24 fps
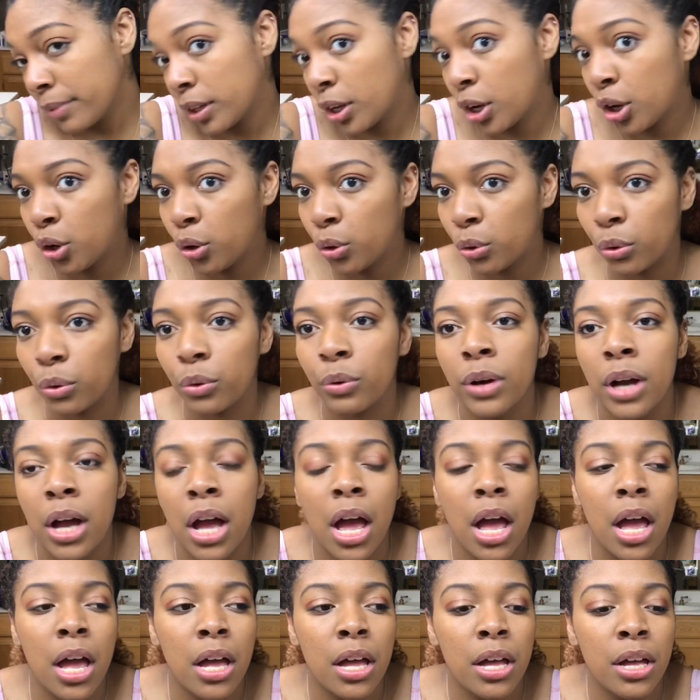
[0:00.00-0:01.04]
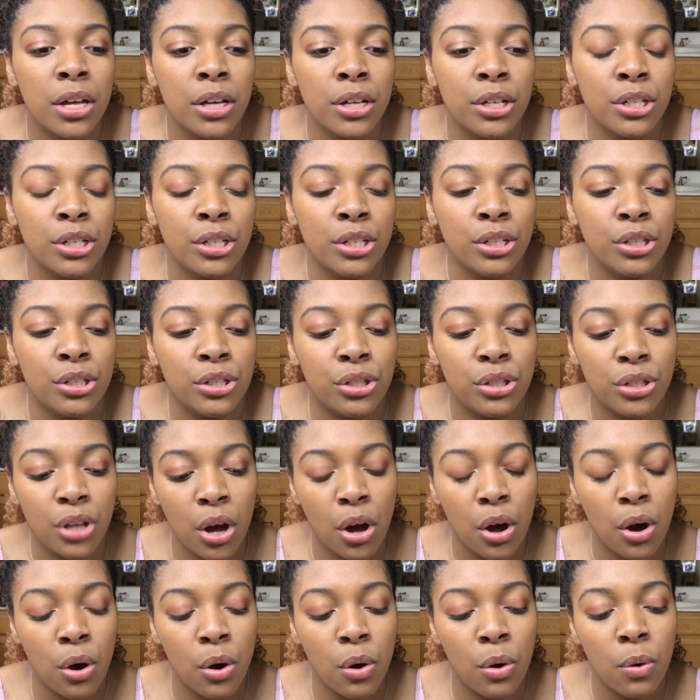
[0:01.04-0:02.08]
Cool.
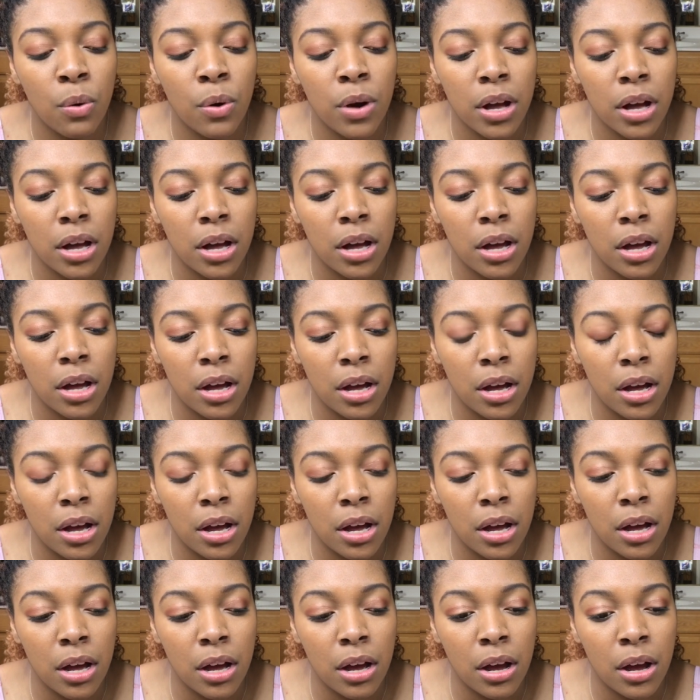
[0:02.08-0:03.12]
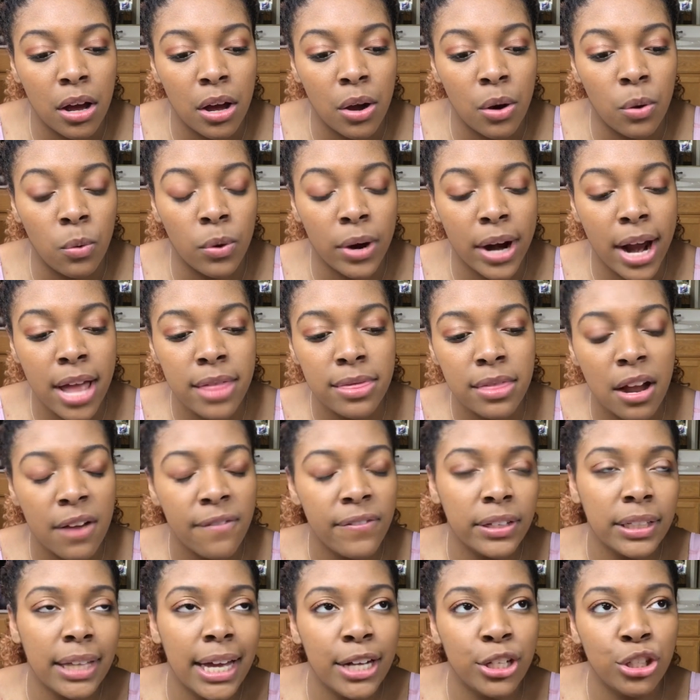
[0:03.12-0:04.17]
So we're in there
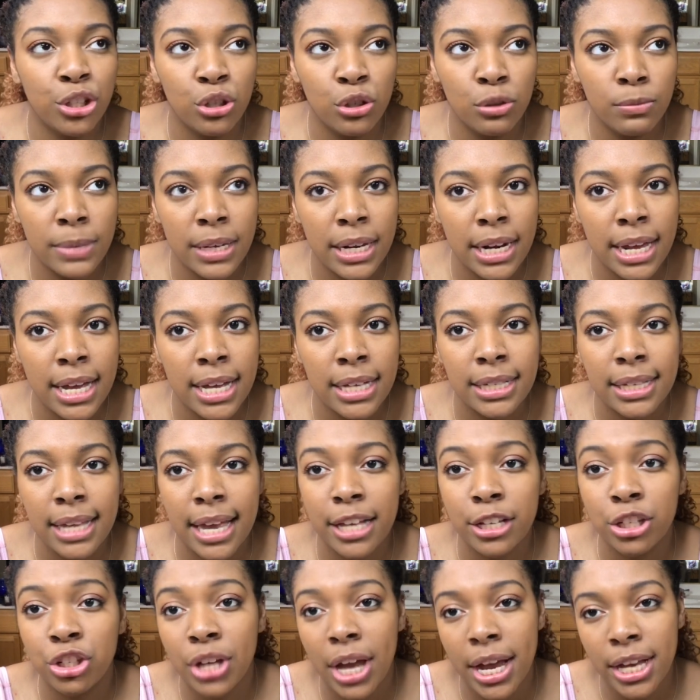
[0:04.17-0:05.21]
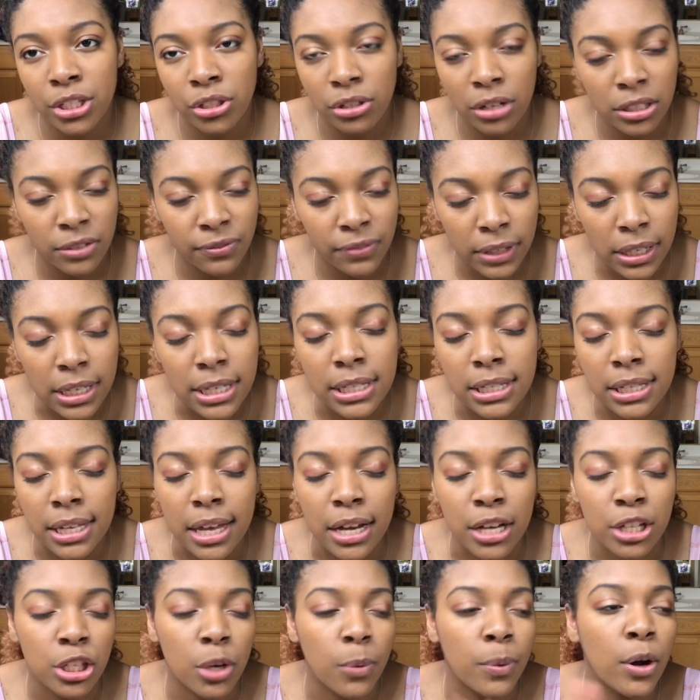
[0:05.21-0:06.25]
for like 2 minutes, and Jay starts feeling
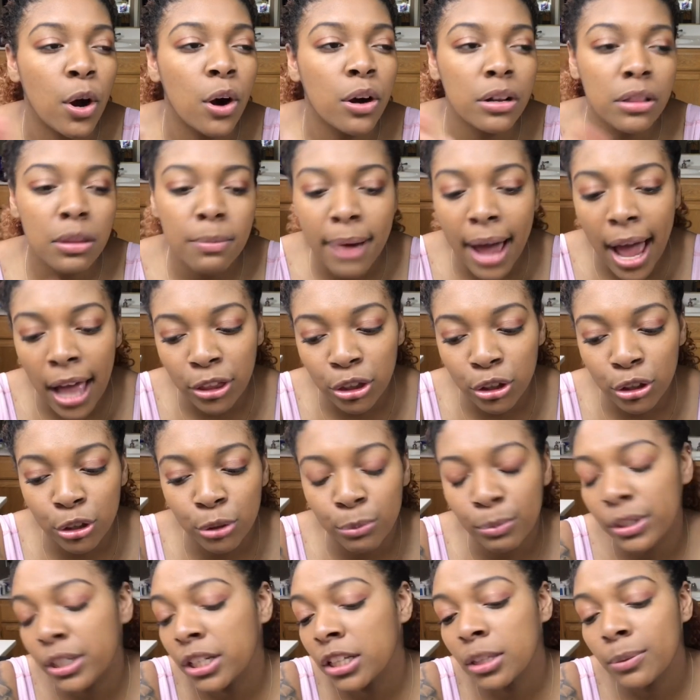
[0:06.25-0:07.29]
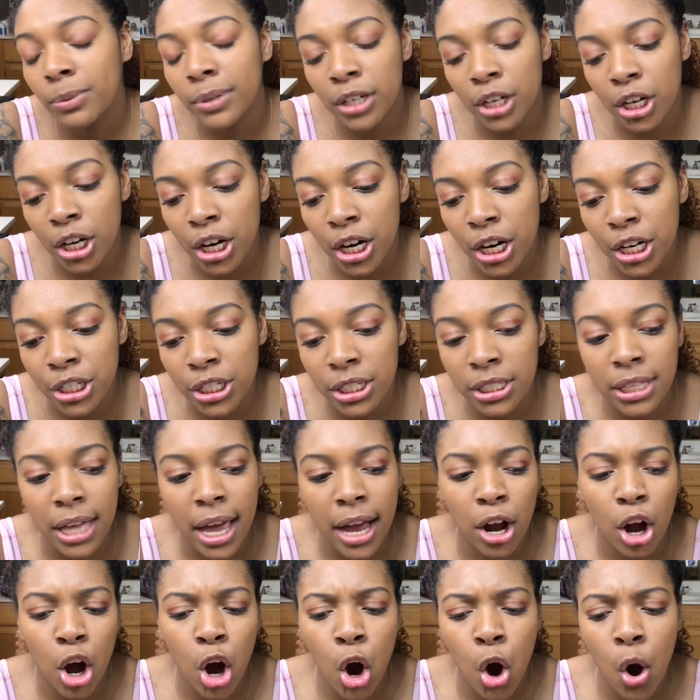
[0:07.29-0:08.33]
sick. So we go to the bathroom. We're dealing with her. She's
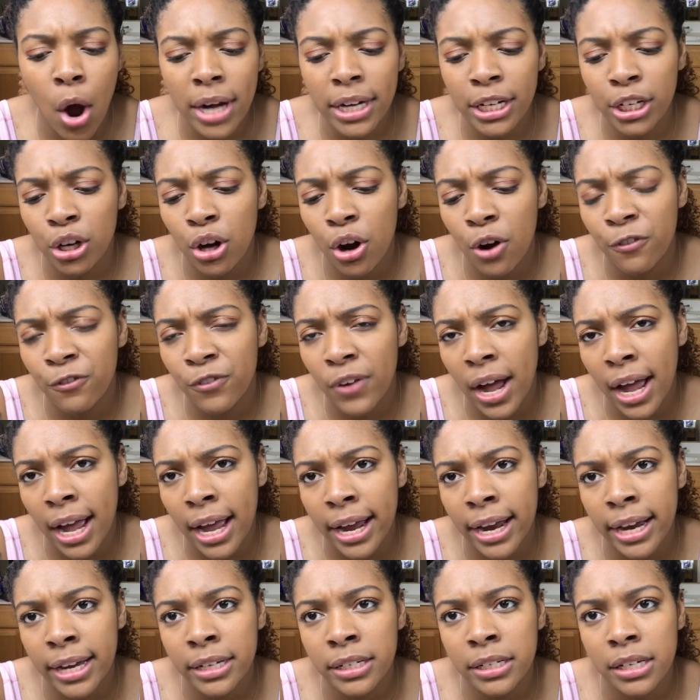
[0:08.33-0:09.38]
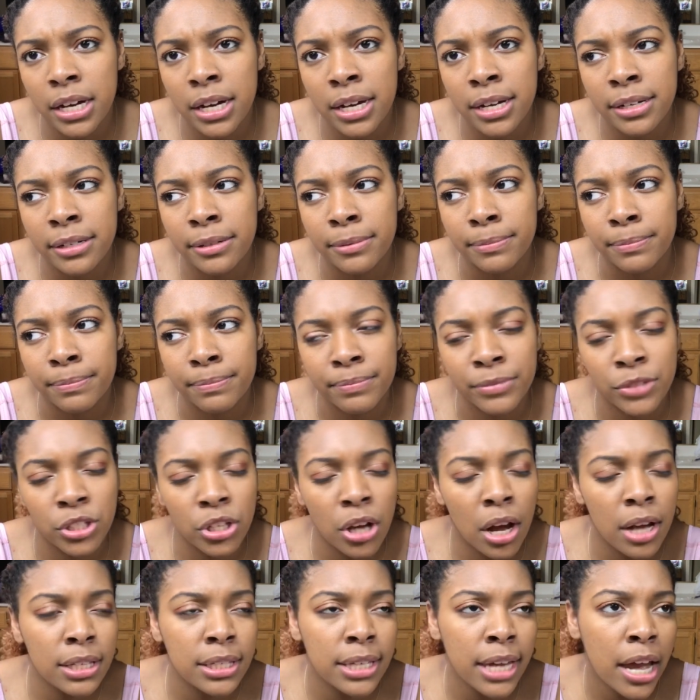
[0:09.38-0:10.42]
like, oh, I need to go find
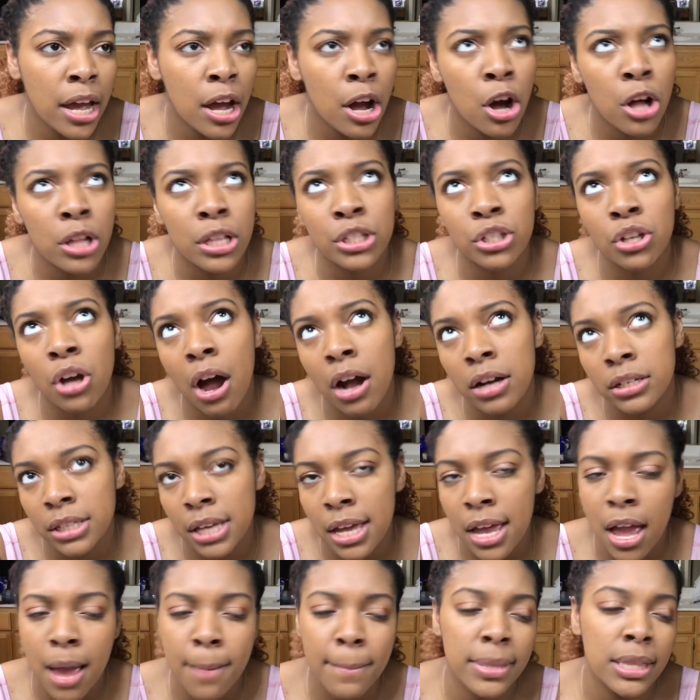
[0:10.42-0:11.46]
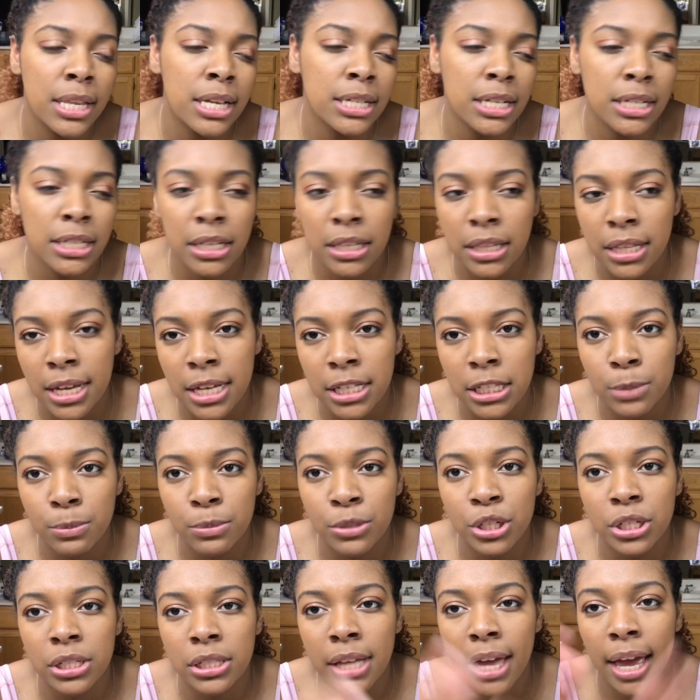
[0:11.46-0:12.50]
Dontel and talk to him and this, and this. And we're
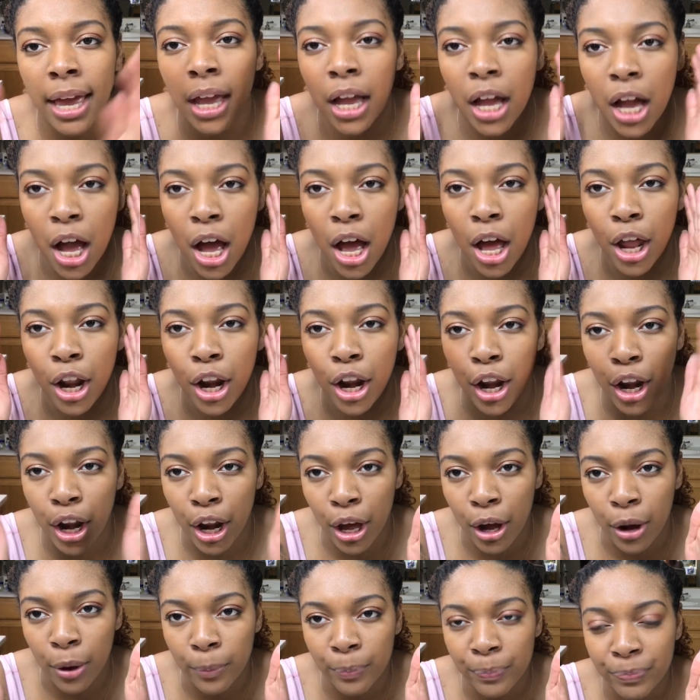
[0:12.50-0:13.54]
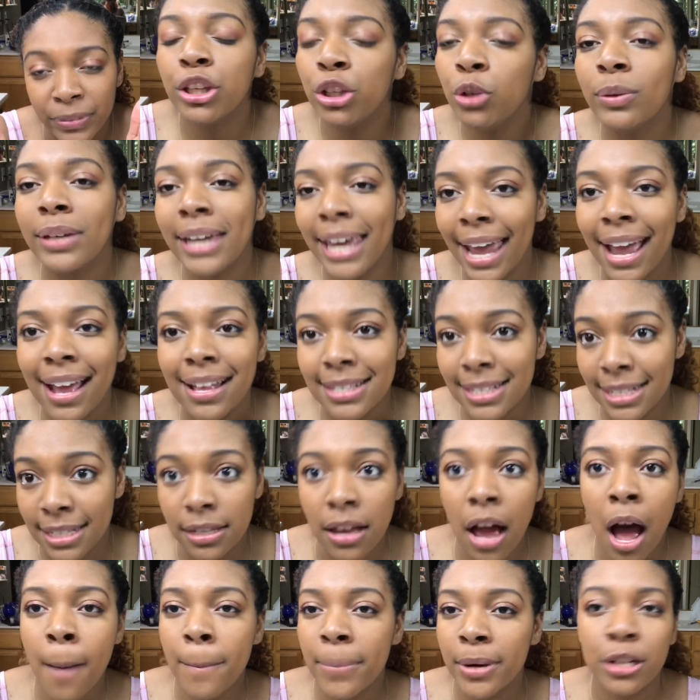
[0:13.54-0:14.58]
just like, no. You can't
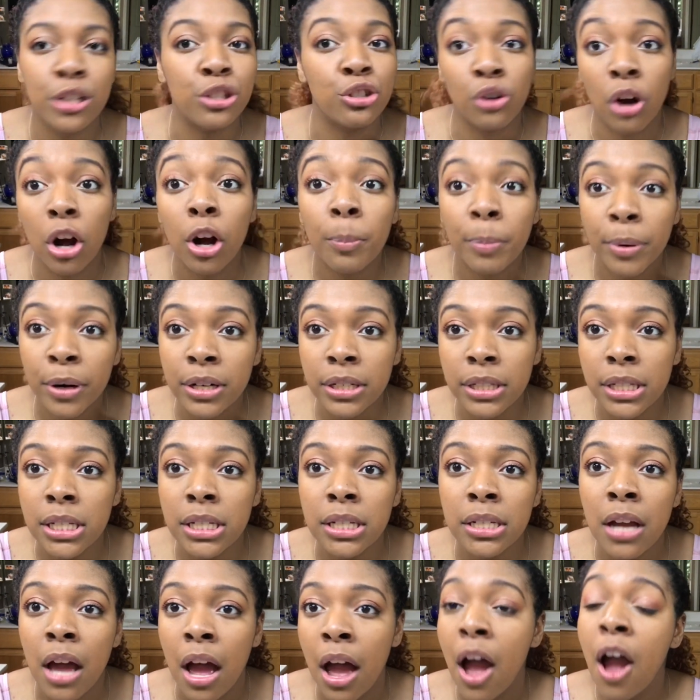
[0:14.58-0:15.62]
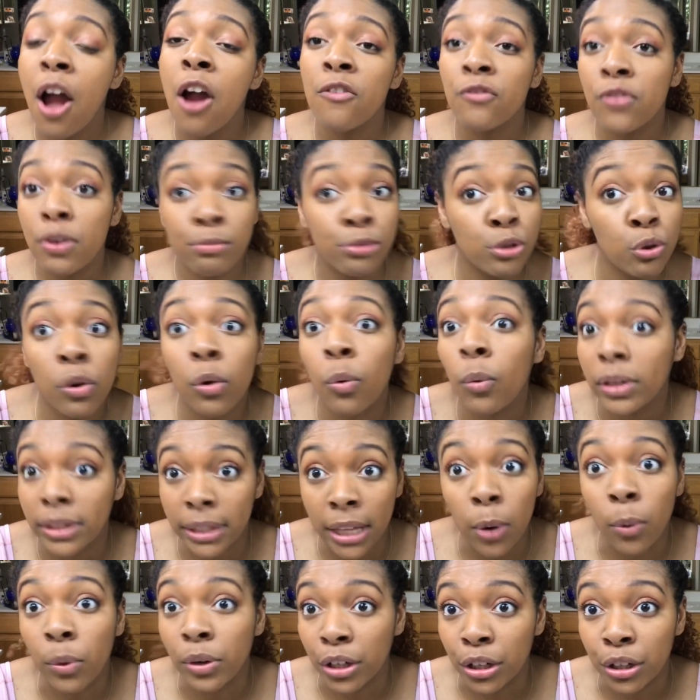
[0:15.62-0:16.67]
stop a drunk person from doing what they
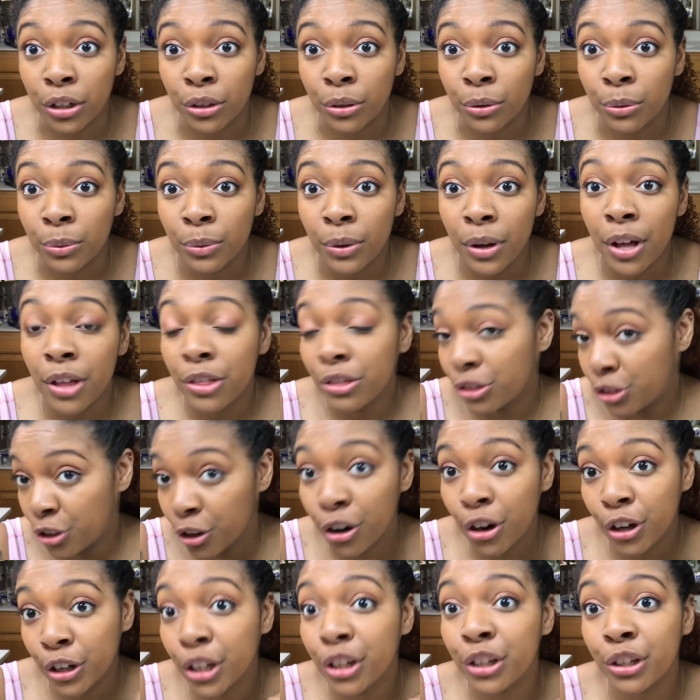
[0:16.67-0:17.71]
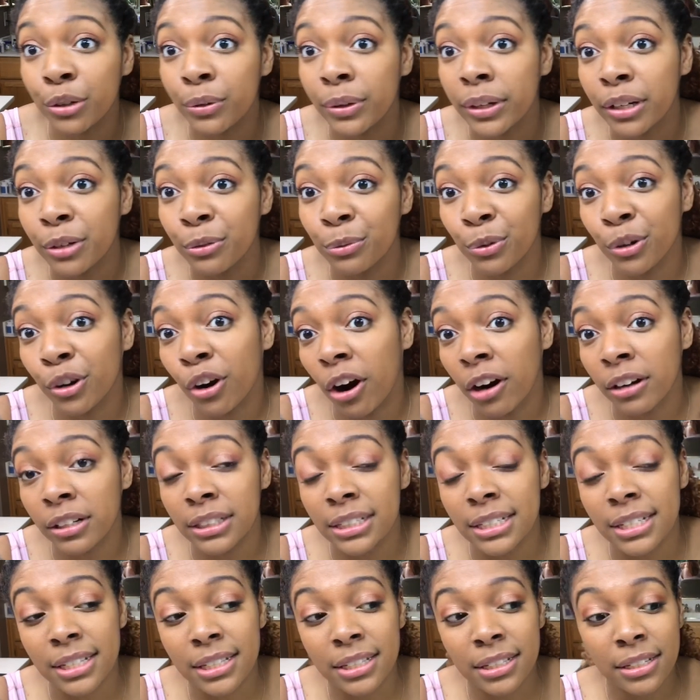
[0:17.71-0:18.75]
want to do. They're going to do it
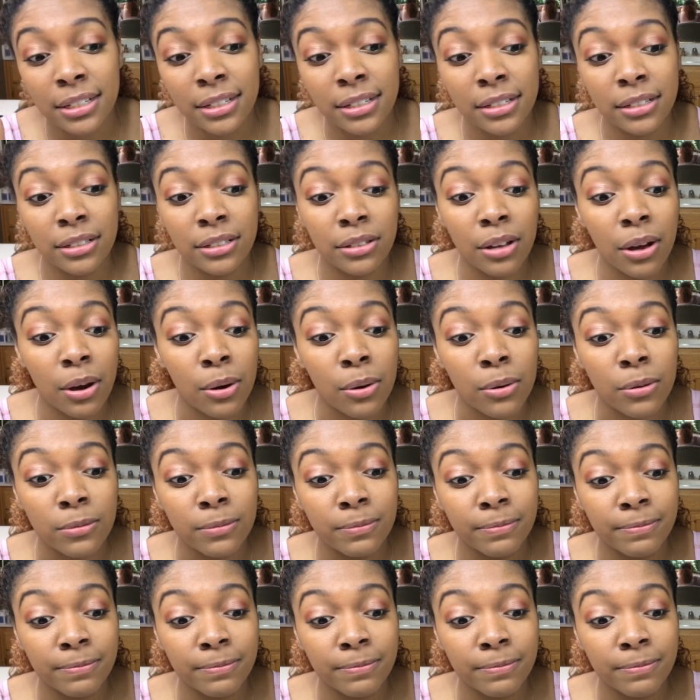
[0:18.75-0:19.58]
regardless. So,